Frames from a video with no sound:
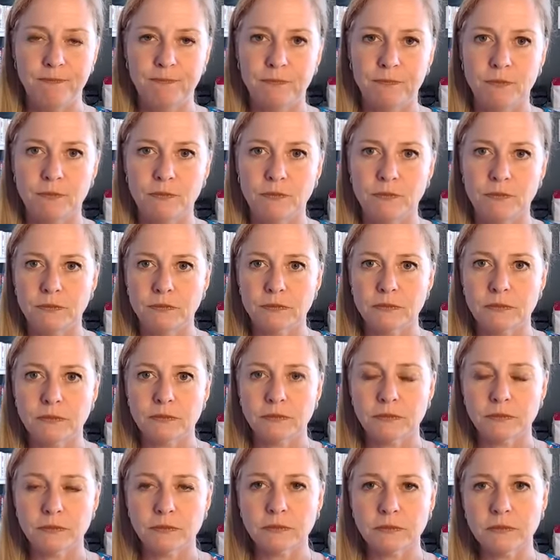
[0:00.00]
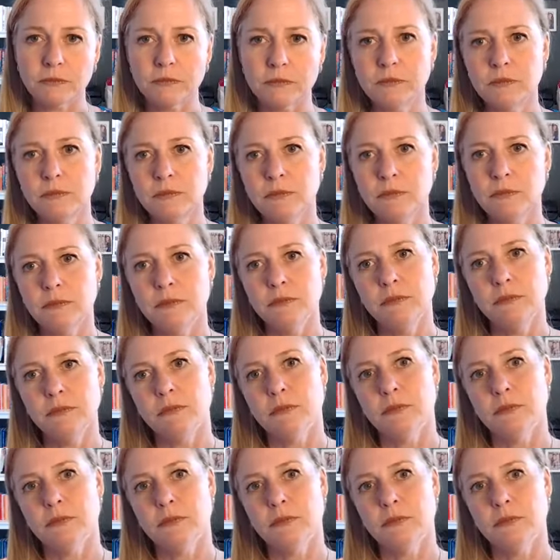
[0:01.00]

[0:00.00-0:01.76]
No one is speaking in this clip.